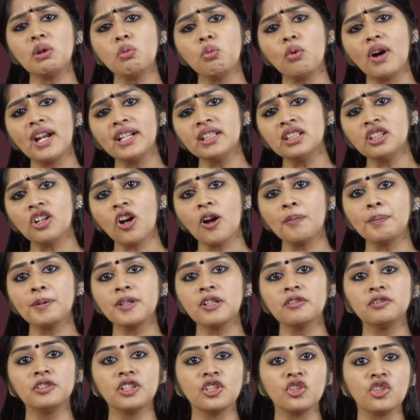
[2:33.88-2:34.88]
one copy
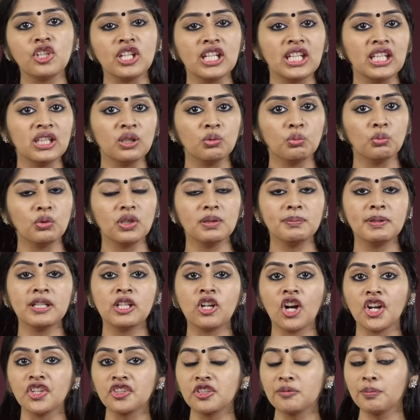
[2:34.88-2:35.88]
of the gene will be
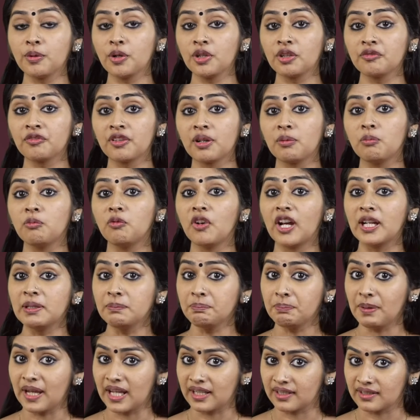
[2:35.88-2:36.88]
contributed from one
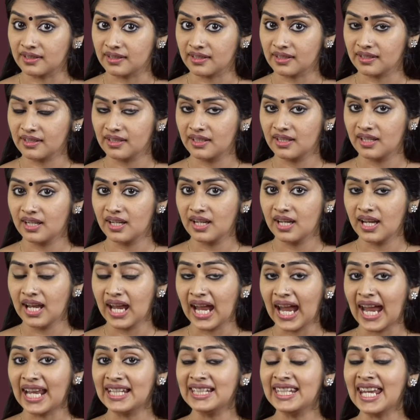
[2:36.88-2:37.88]
parent
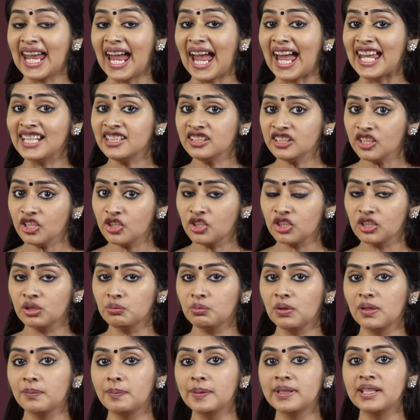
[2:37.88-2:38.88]
and the antigen
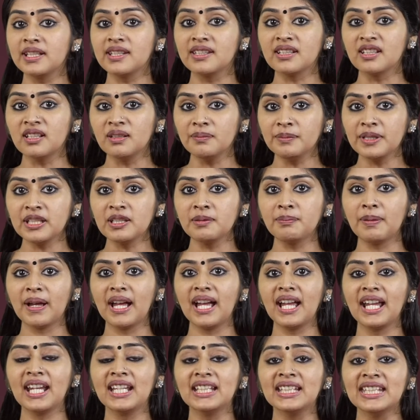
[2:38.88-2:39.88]
will be determined
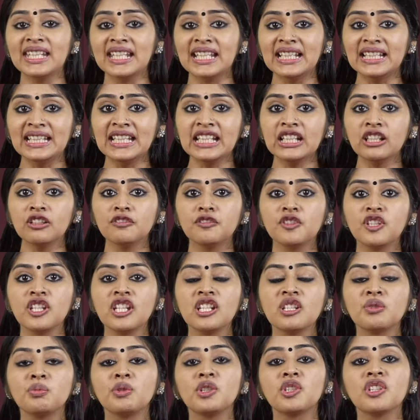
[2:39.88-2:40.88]
by the allele of
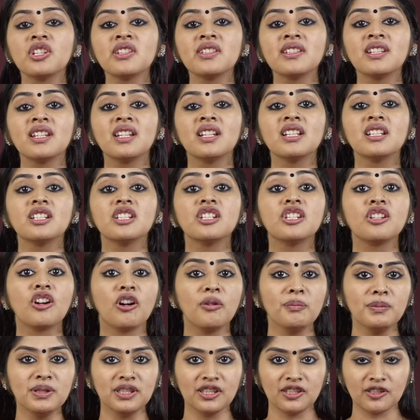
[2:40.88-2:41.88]
genes which is
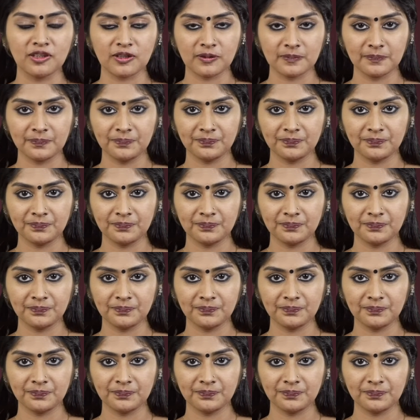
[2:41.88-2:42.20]
dominant.